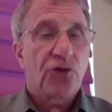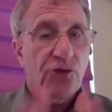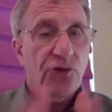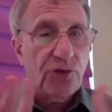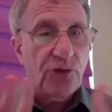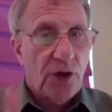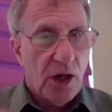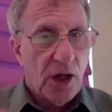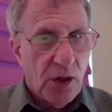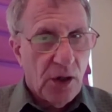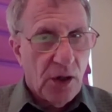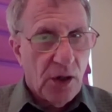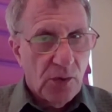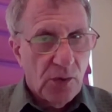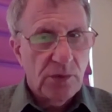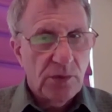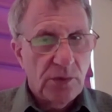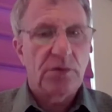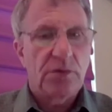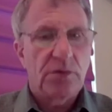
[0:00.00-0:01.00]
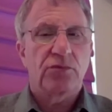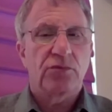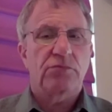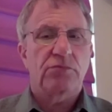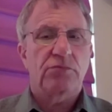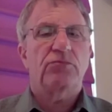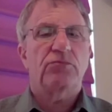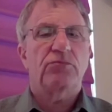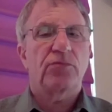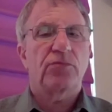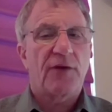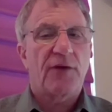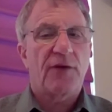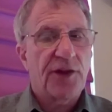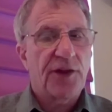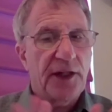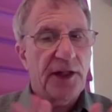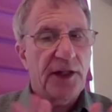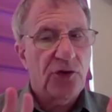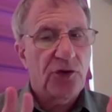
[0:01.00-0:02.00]
So
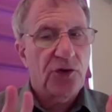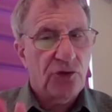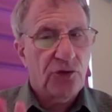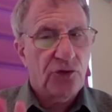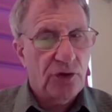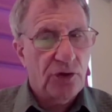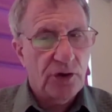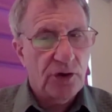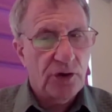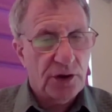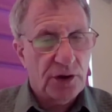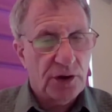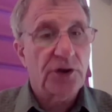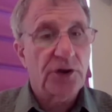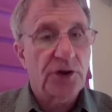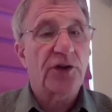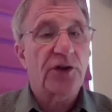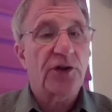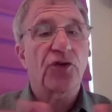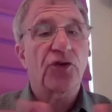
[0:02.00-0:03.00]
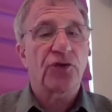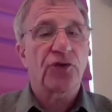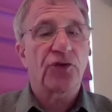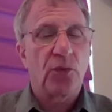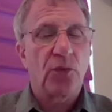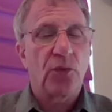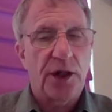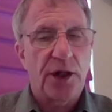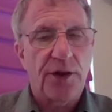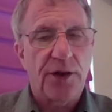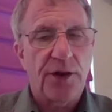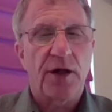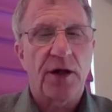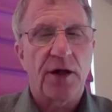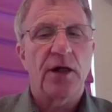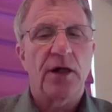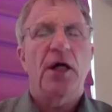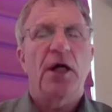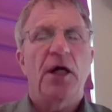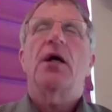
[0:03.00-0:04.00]
everything is good. There's also one
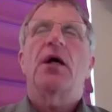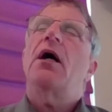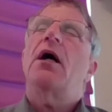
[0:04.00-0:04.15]
other.